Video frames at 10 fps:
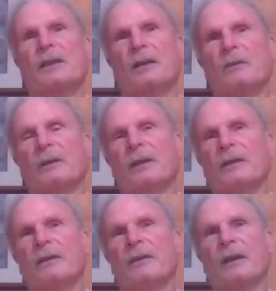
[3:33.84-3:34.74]
So
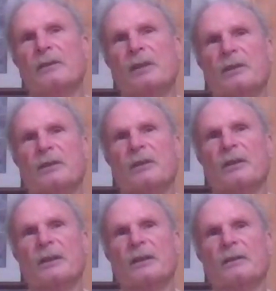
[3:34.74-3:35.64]
those are
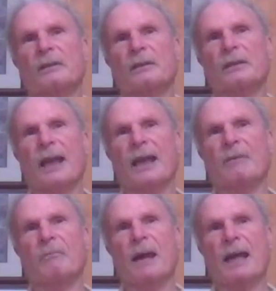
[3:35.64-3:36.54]
sort of the
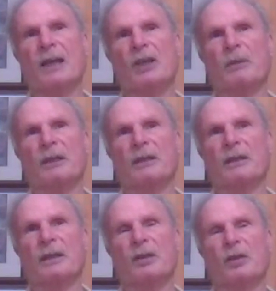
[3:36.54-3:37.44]
land management
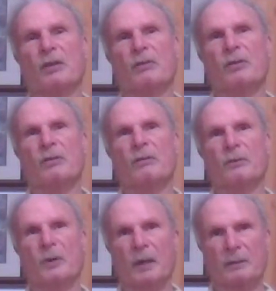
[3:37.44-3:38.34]
issues
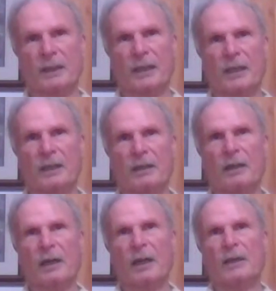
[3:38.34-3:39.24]
you frequently
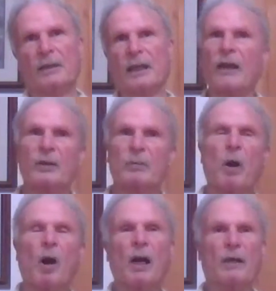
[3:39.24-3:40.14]
hear. The other
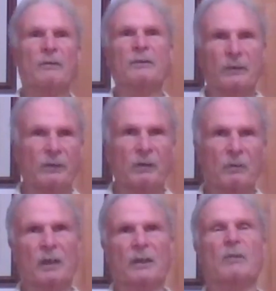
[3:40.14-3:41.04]
part of, if
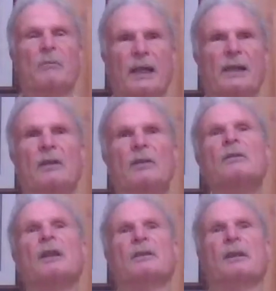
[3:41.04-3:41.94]
you want, you might
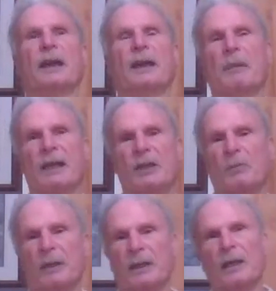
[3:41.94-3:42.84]
include under land
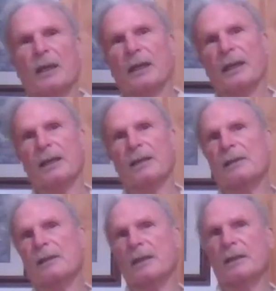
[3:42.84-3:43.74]
management
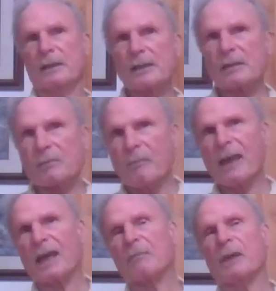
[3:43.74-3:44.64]
is, and this
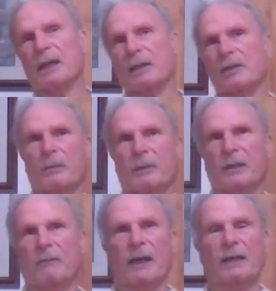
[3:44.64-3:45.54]
may be a
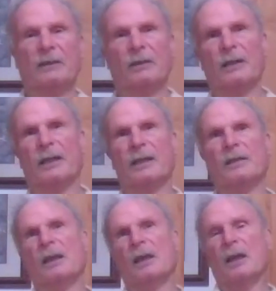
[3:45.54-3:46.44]
contributing factor,
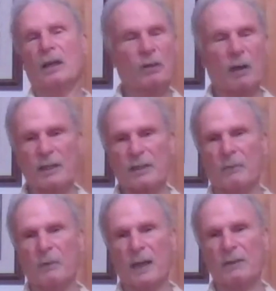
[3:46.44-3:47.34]
is
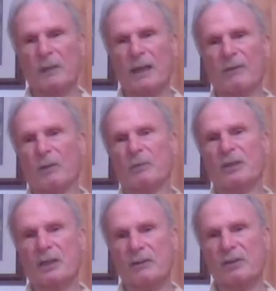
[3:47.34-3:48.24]
across the West, we have
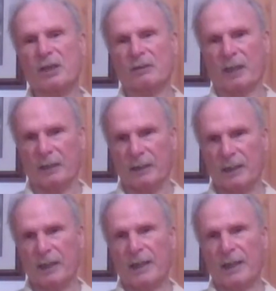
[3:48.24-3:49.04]
almost no zoning.